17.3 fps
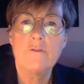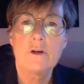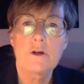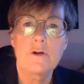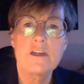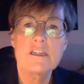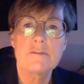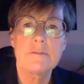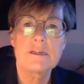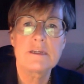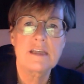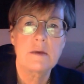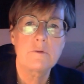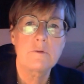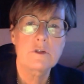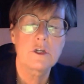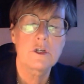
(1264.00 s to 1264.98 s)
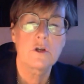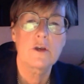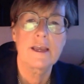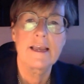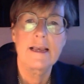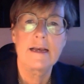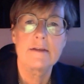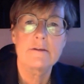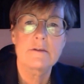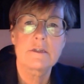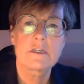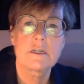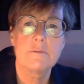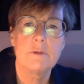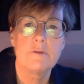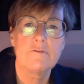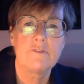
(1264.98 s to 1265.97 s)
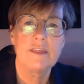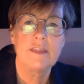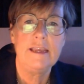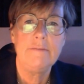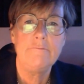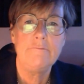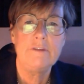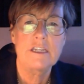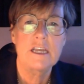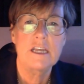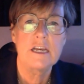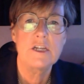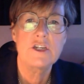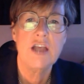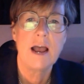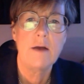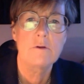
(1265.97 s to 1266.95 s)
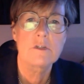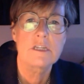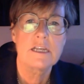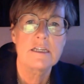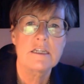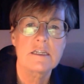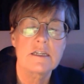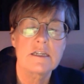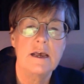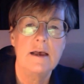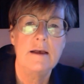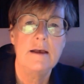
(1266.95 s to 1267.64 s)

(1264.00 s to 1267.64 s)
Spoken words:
Christmas, I was looking at some of the research houses